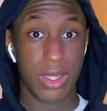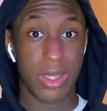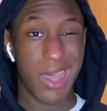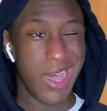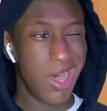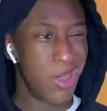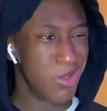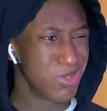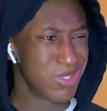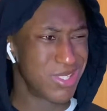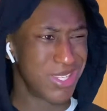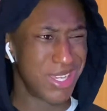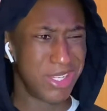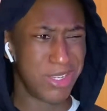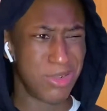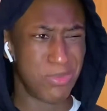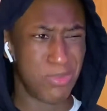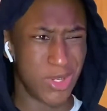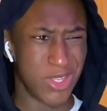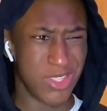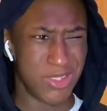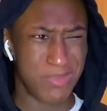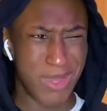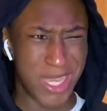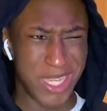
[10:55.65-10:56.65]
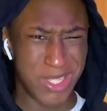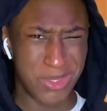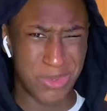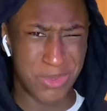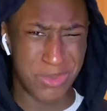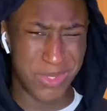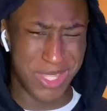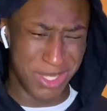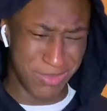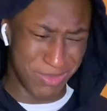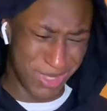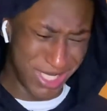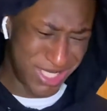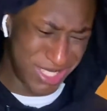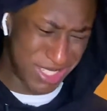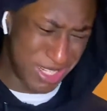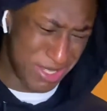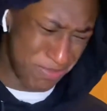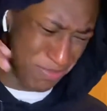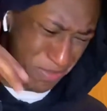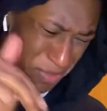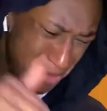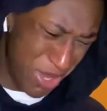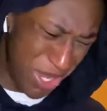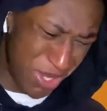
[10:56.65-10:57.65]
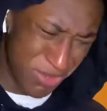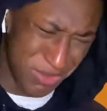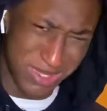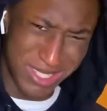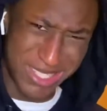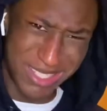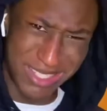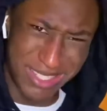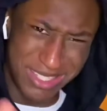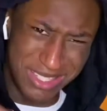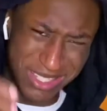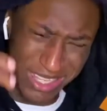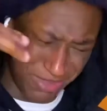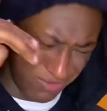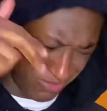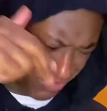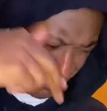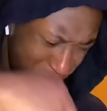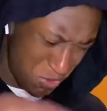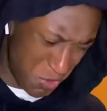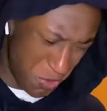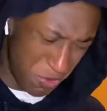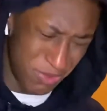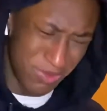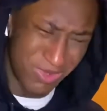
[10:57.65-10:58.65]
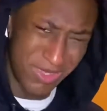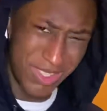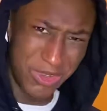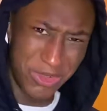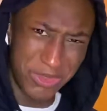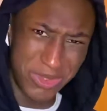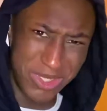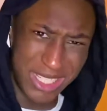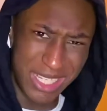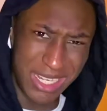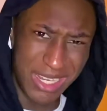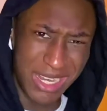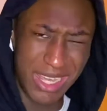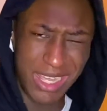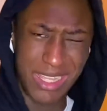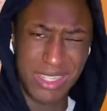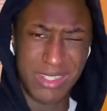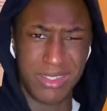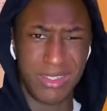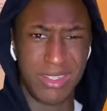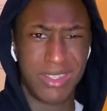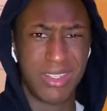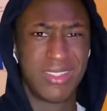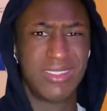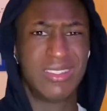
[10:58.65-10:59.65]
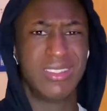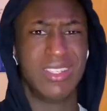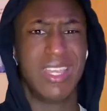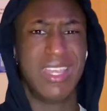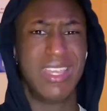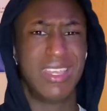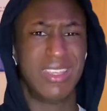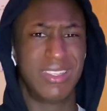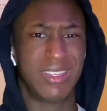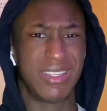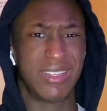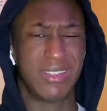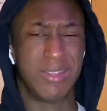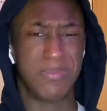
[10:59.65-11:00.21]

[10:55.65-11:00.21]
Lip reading: Outside the box bicycle kit. Man said it bounces on the line. Taking the